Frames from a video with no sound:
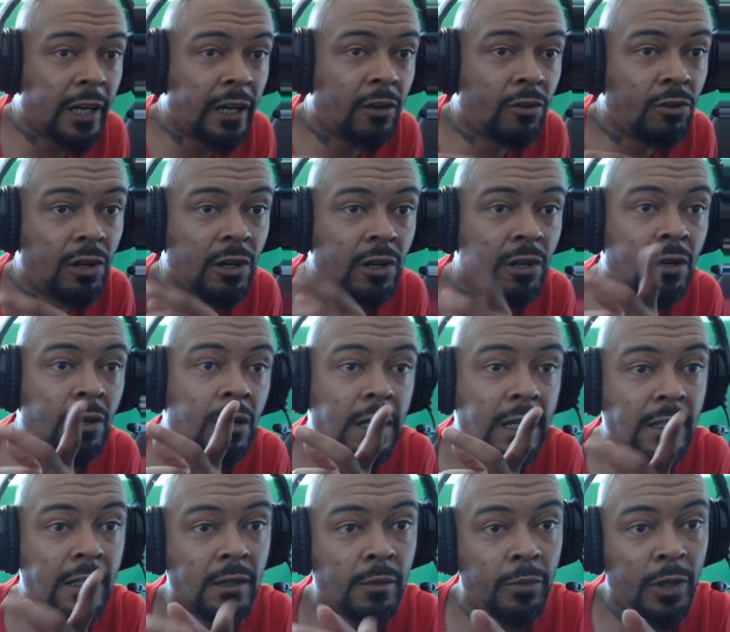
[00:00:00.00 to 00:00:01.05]
corner,
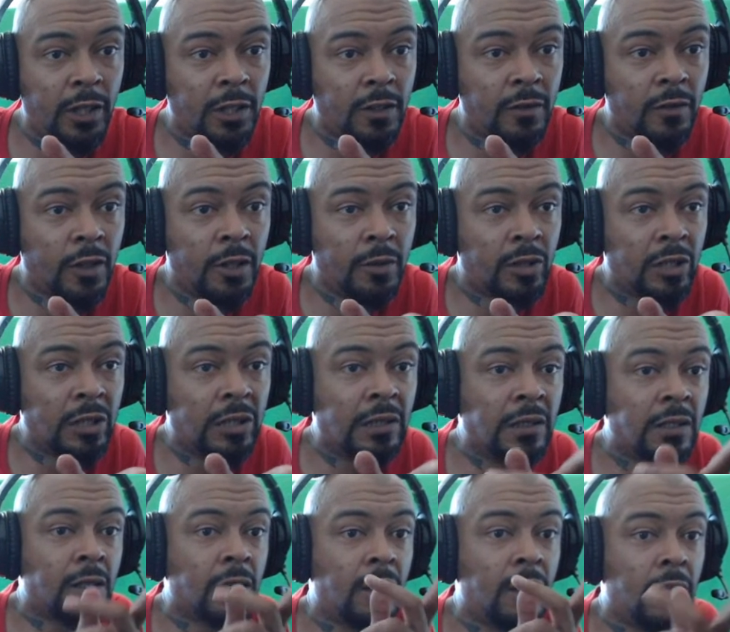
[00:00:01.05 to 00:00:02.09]
there's a bunch of
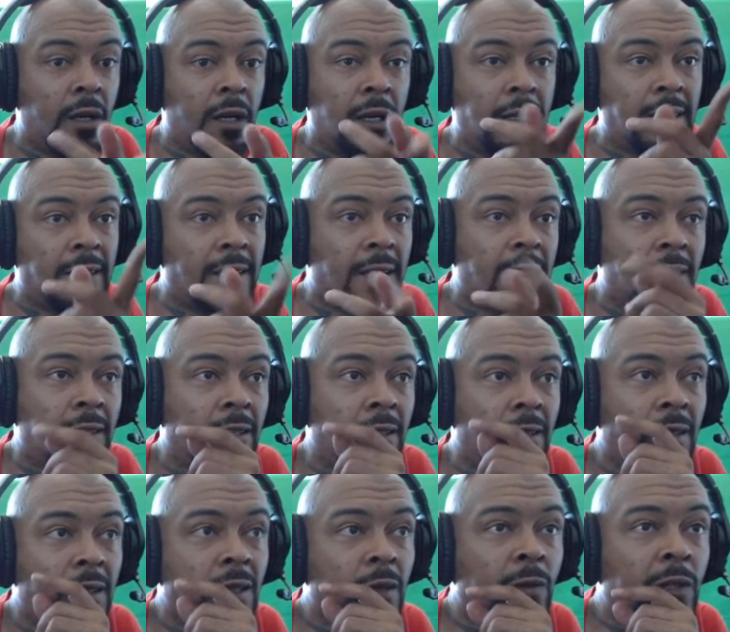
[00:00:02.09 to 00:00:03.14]
options. Settings
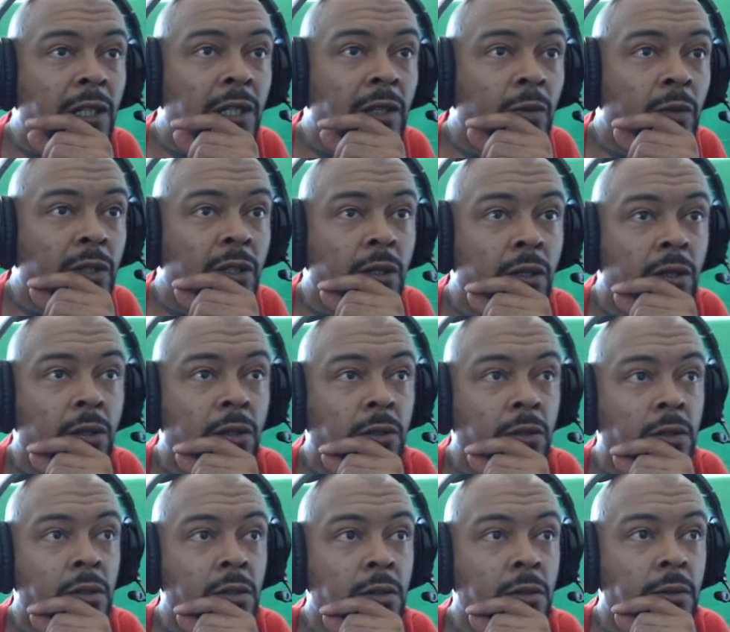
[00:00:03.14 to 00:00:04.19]
is the one that we're going to go
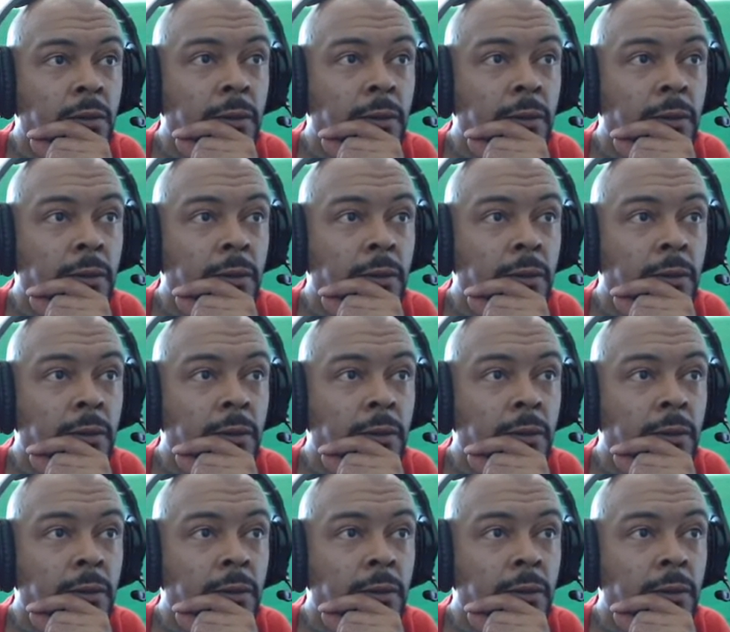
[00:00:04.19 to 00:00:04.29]
to.